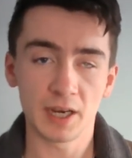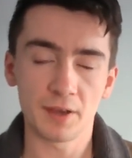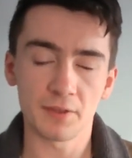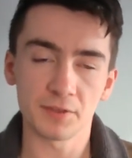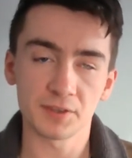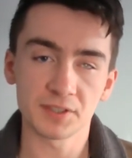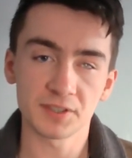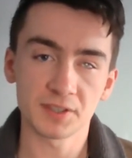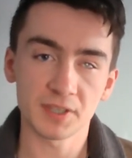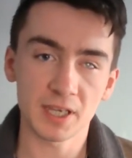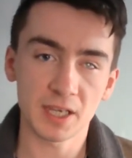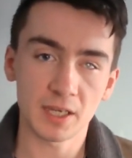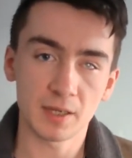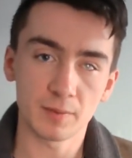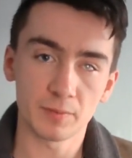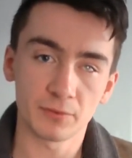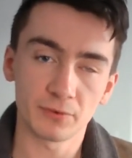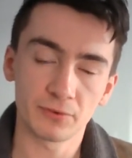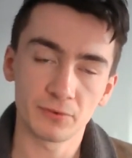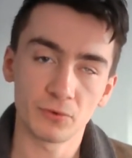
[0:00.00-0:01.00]
and the
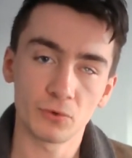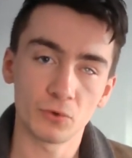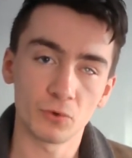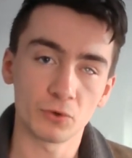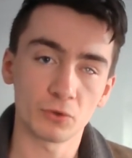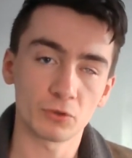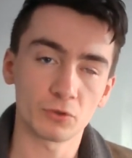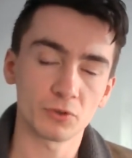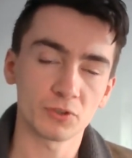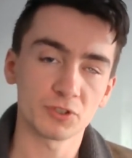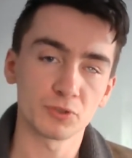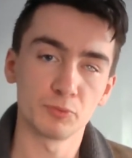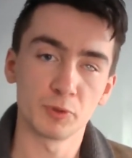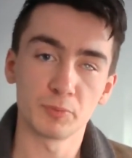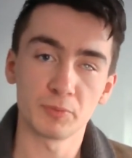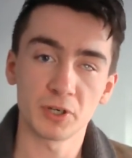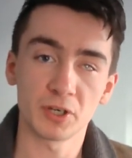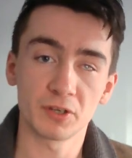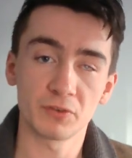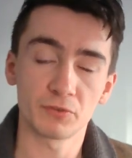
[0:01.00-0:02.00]
same thought crossed
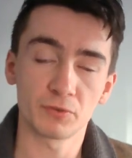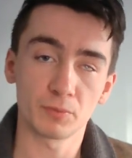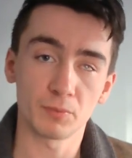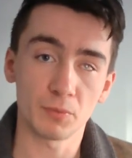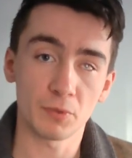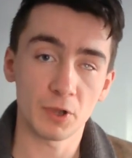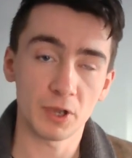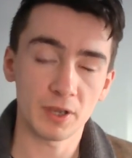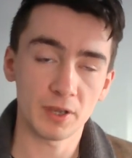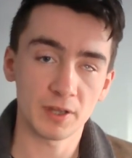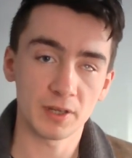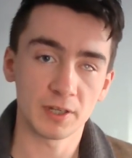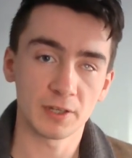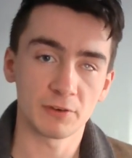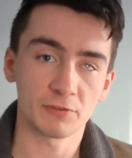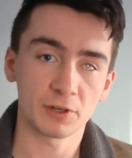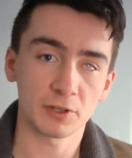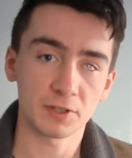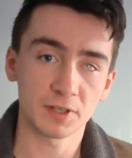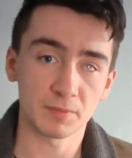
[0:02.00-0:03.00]
my mind from
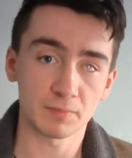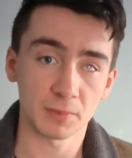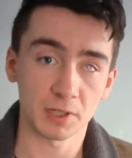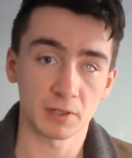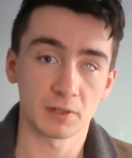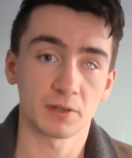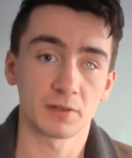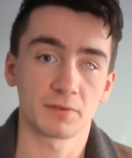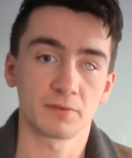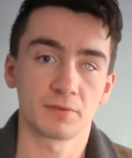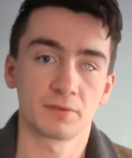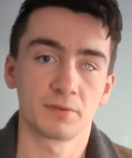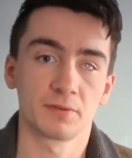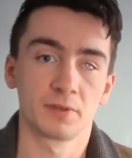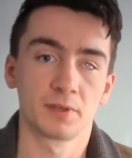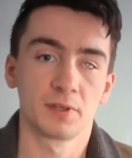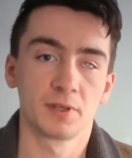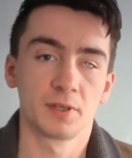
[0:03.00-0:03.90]
earlier on in my life,